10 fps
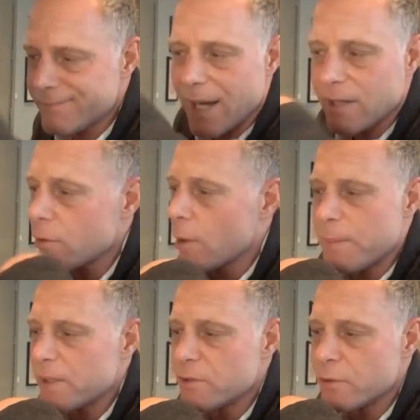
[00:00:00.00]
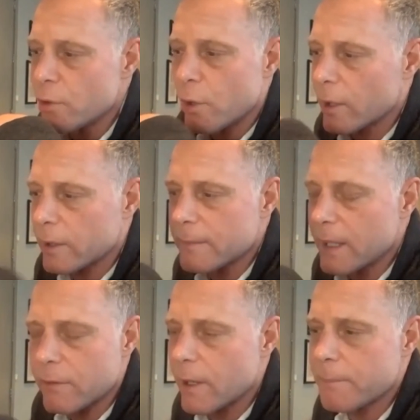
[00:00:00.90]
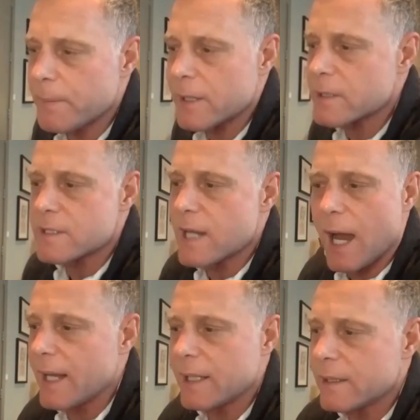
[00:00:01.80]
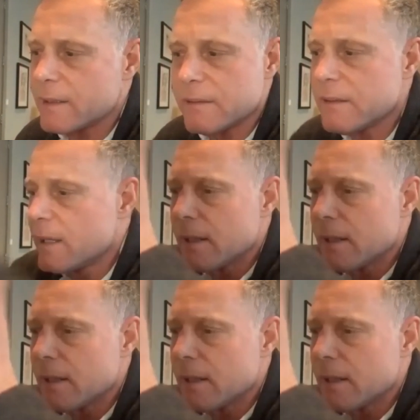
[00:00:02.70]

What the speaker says: I grew up in New York and my grandparents died and